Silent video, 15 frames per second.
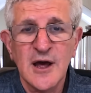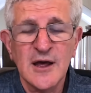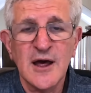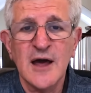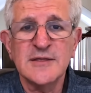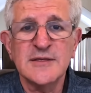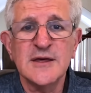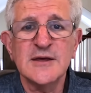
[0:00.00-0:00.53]

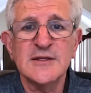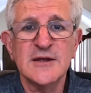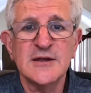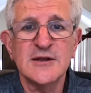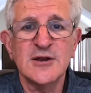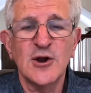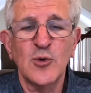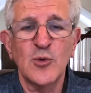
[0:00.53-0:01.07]
I, I, think
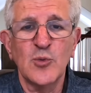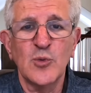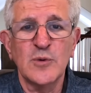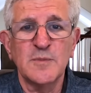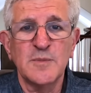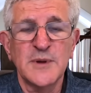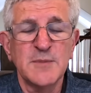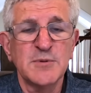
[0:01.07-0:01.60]
that, you know,
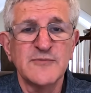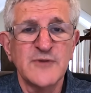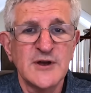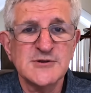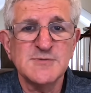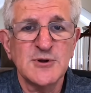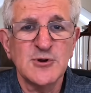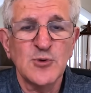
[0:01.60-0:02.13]
when people have
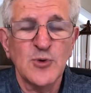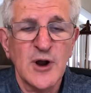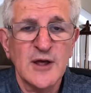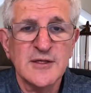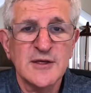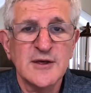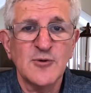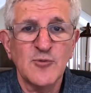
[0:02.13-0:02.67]
asked me to do it, I
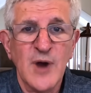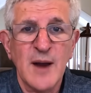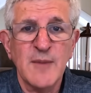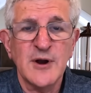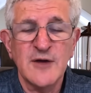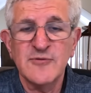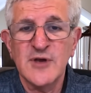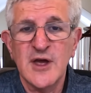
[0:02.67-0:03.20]
think Robert F.